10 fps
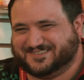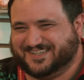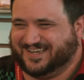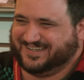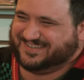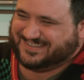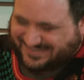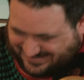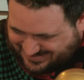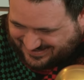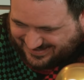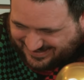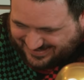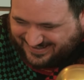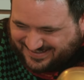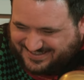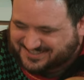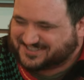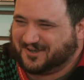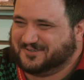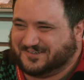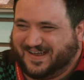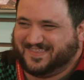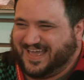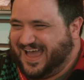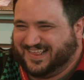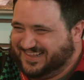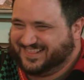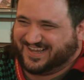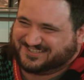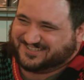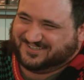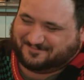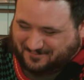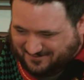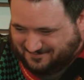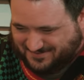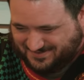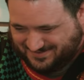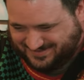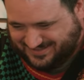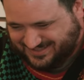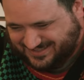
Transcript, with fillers: snake. Just goes around the island lecturing people.